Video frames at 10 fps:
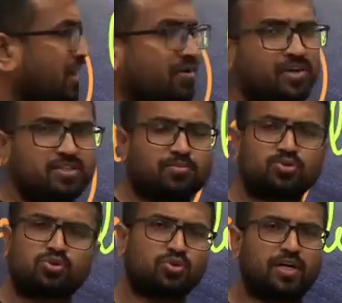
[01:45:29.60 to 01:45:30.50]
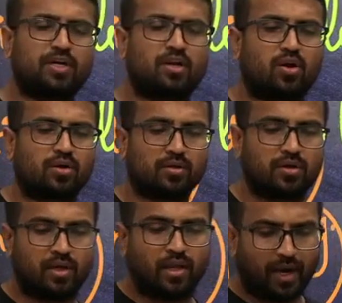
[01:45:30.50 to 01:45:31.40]
are supposed to use anti-log.
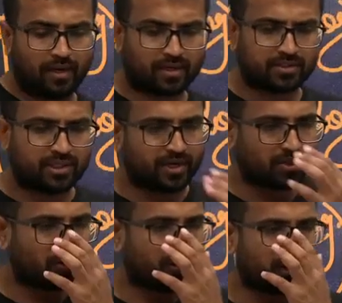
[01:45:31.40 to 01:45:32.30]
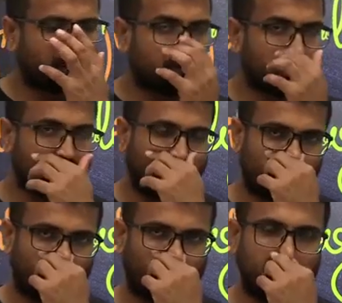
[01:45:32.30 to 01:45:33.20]
And considering your trick and
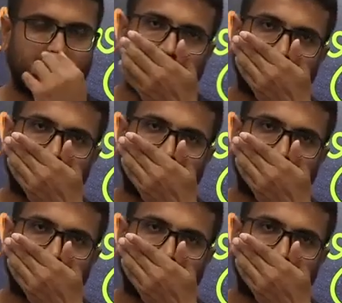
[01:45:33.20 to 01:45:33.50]
that point,